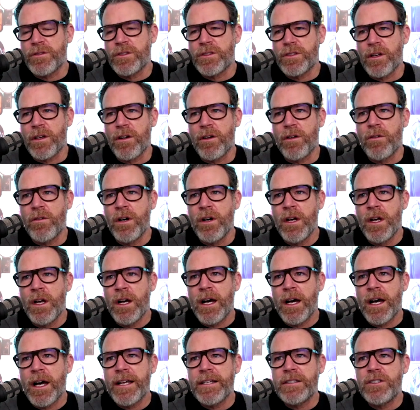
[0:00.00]
So
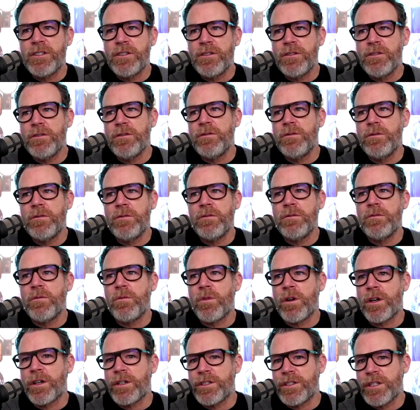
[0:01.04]
I do
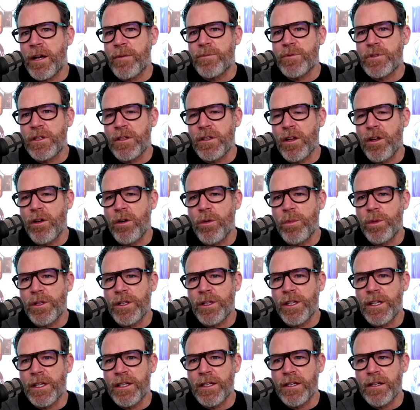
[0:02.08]
workshops
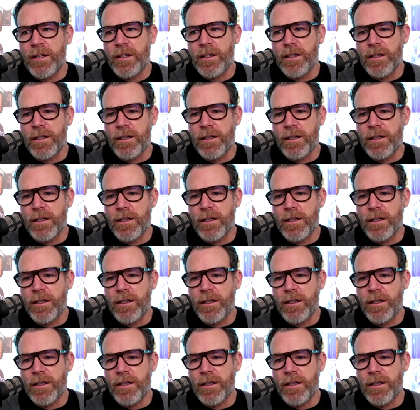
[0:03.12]
globally.